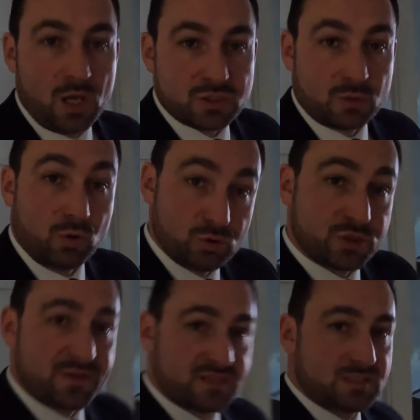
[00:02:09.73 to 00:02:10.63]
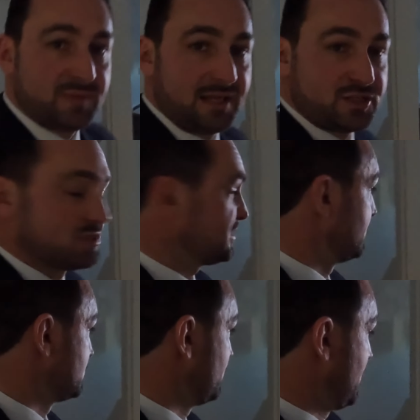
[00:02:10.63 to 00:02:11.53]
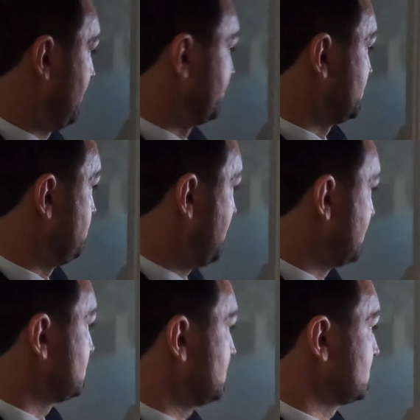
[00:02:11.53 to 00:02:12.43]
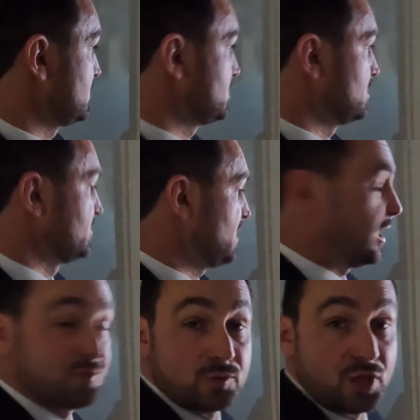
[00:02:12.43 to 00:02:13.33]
So also in the simulation centre we have this amazing system to help you